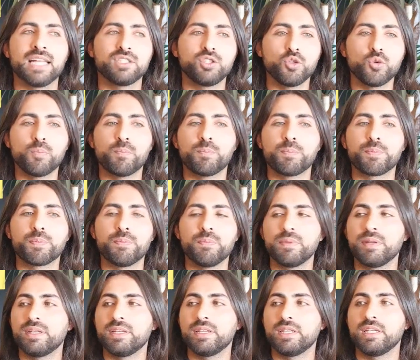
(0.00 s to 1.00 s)
And
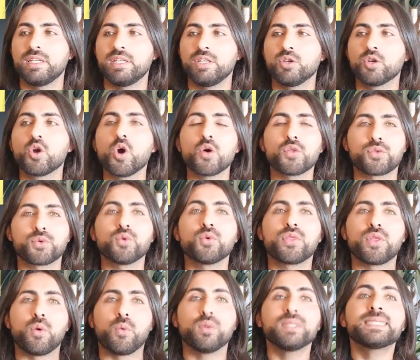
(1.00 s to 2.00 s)
you go through
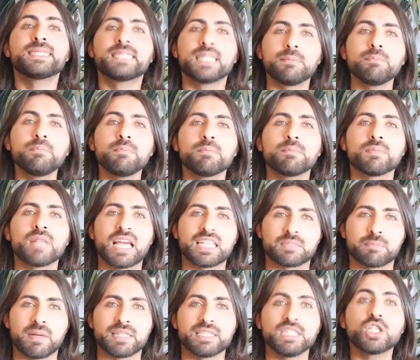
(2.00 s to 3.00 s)
the wisdom, light
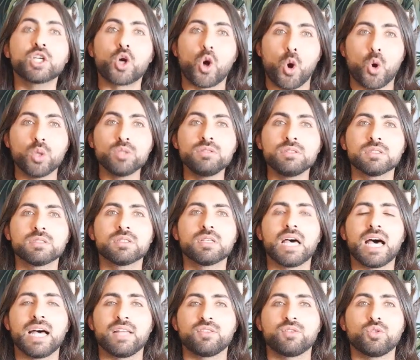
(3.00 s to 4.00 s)
body code,
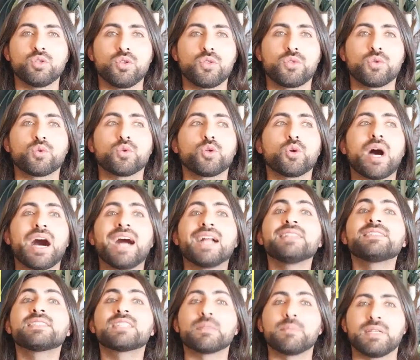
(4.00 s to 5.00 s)
and through your
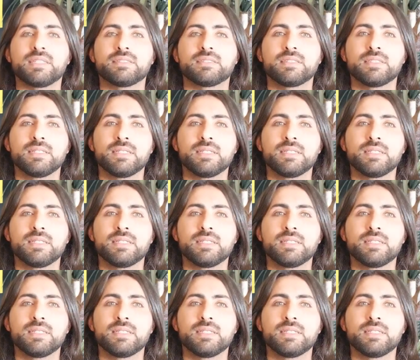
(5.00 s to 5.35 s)
ultimate